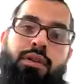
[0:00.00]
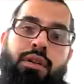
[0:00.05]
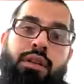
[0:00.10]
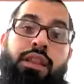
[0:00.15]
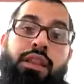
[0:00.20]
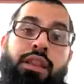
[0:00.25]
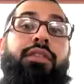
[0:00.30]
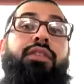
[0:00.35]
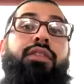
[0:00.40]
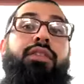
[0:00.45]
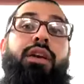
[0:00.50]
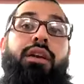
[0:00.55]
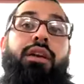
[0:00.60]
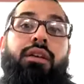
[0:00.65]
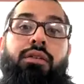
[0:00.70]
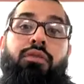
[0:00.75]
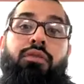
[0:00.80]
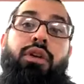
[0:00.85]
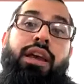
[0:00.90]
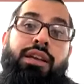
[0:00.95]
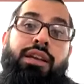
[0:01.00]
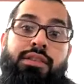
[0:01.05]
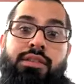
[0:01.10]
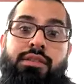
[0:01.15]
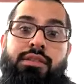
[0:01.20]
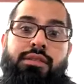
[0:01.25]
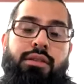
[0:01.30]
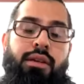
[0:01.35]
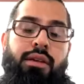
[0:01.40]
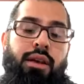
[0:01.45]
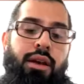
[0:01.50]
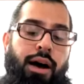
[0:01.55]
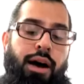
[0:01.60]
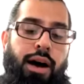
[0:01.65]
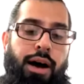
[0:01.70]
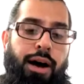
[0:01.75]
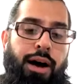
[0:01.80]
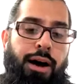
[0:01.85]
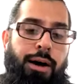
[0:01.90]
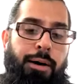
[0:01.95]
living race.
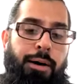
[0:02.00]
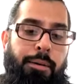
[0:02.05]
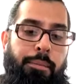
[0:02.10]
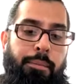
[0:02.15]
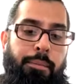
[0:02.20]
Um,